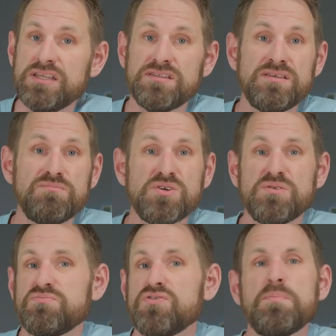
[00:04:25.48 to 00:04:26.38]
deemed
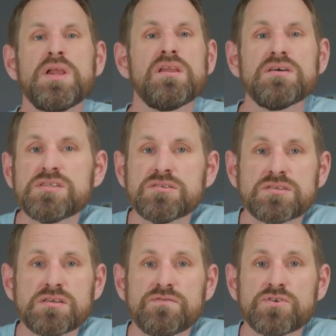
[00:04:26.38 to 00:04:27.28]
that proper
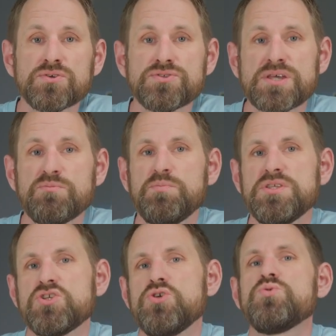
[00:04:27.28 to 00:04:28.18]
licensing of content would be
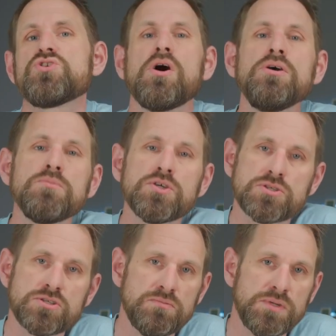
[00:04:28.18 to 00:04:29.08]
too time
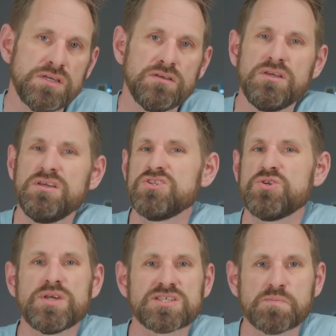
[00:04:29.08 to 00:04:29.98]
consuming,
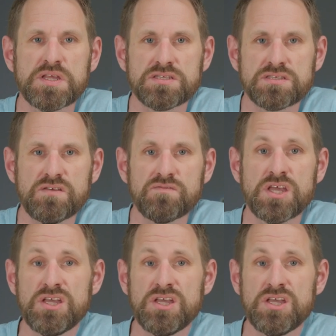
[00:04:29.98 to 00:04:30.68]
too expensive,